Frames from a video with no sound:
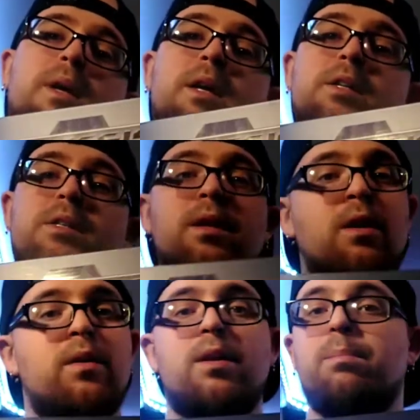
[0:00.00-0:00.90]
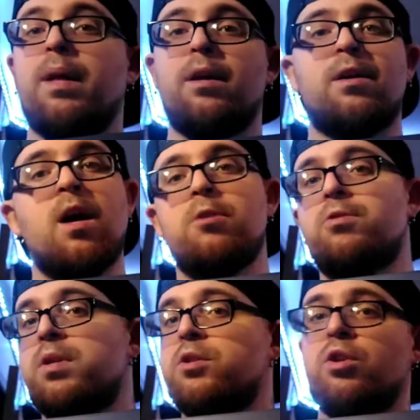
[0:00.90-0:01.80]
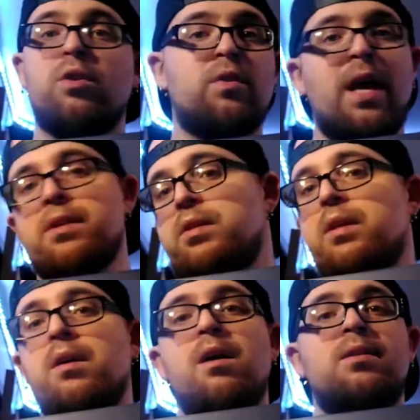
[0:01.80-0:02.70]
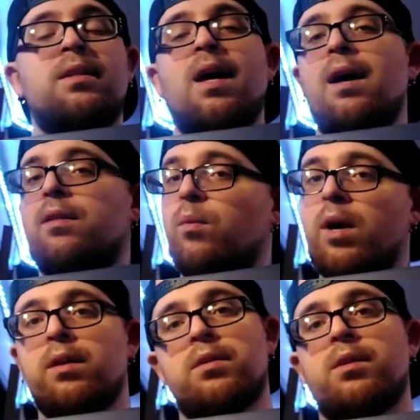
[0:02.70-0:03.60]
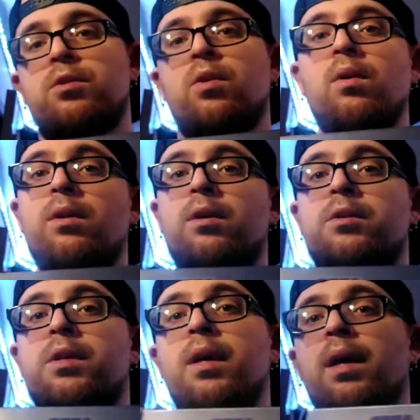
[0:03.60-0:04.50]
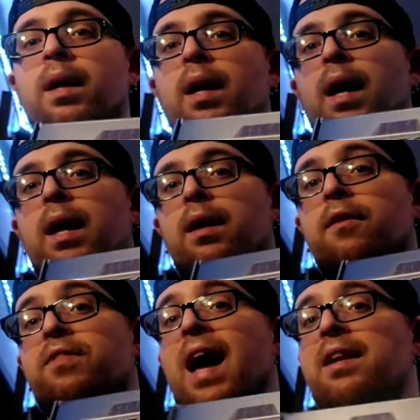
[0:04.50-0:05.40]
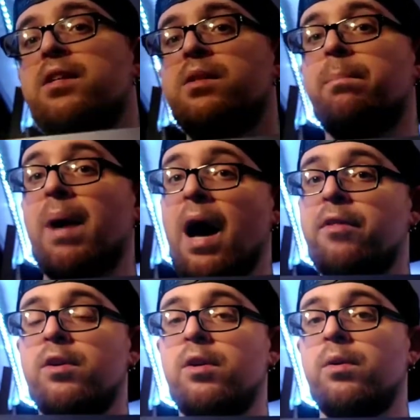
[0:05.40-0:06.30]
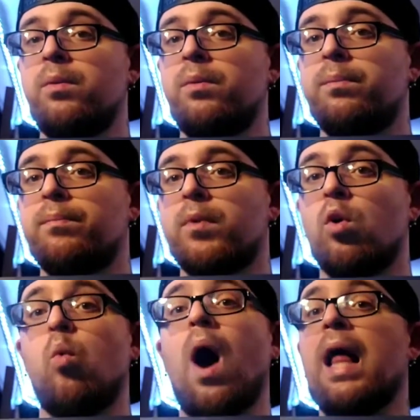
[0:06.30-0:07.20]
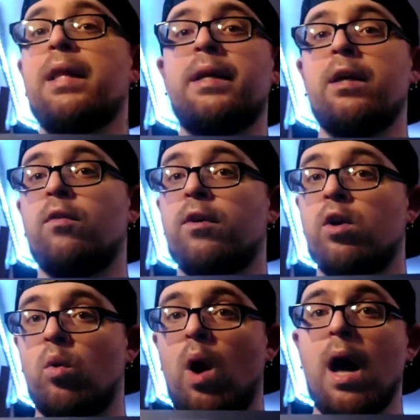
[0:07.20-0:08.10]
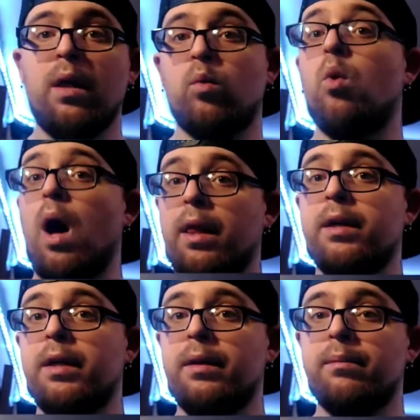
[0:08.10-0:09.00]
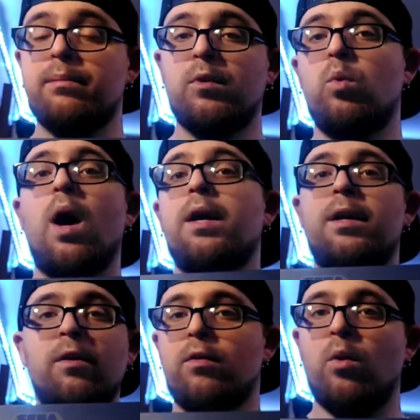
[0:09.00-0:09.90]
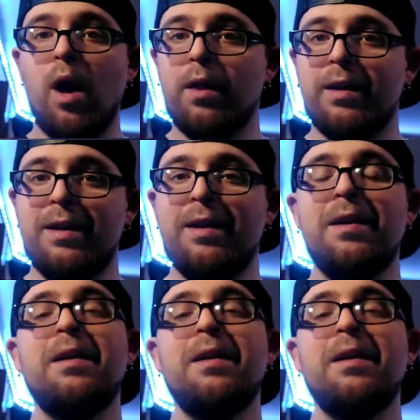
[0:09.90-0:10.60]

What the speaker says: Because, you can play your cartridges, you can do the SD card slot, the wireless controllers. If that doesn't bother you, quality over quality, quantity over quality,